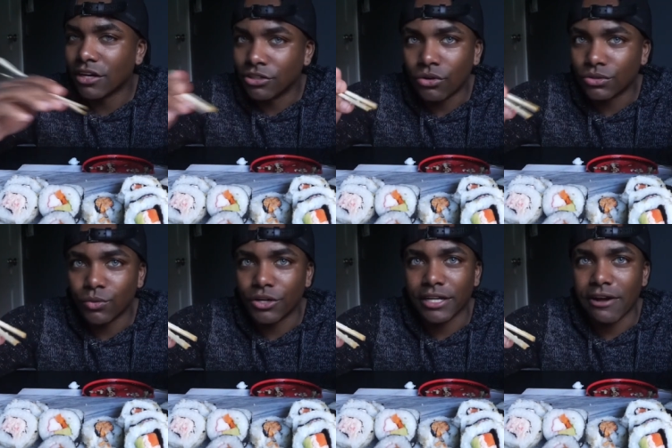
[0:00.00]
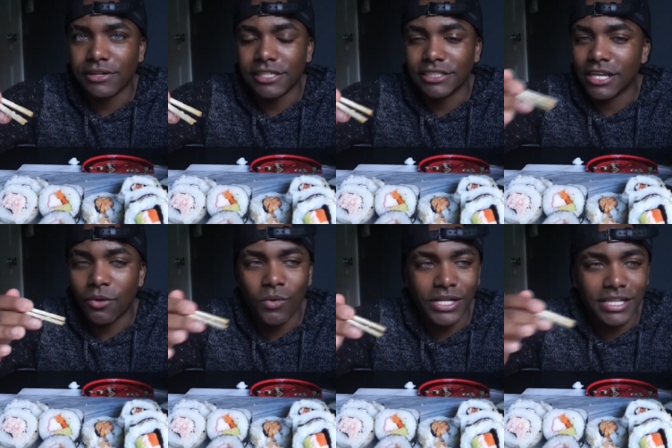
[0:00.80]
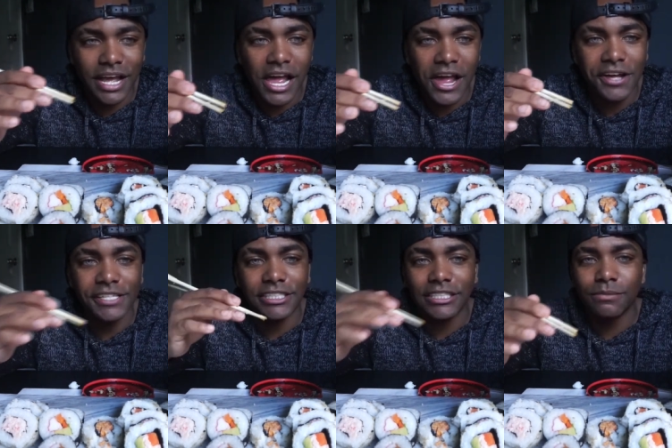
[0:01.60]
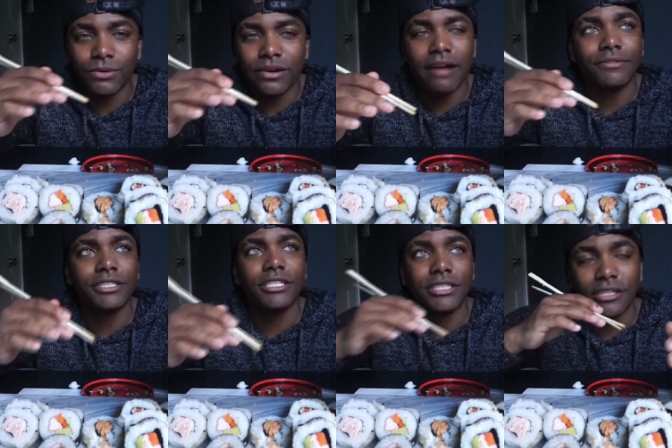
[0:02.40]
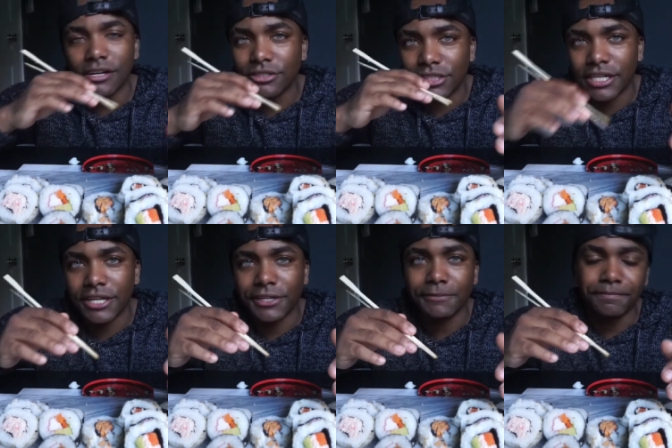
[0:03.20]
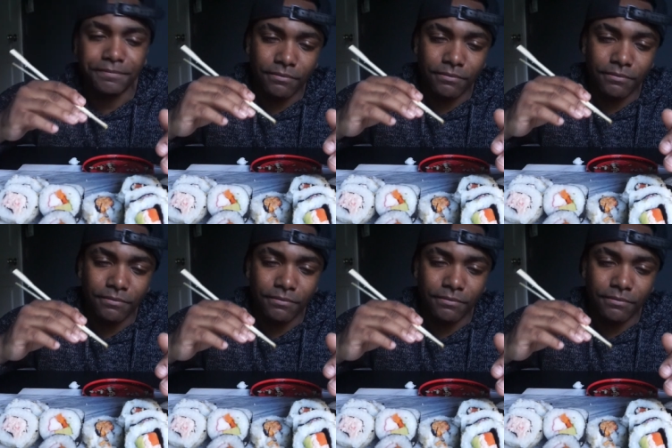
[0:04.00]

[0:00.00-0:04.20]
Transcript: adults work nowadays. Like, what the heck? A simple conversation and understanding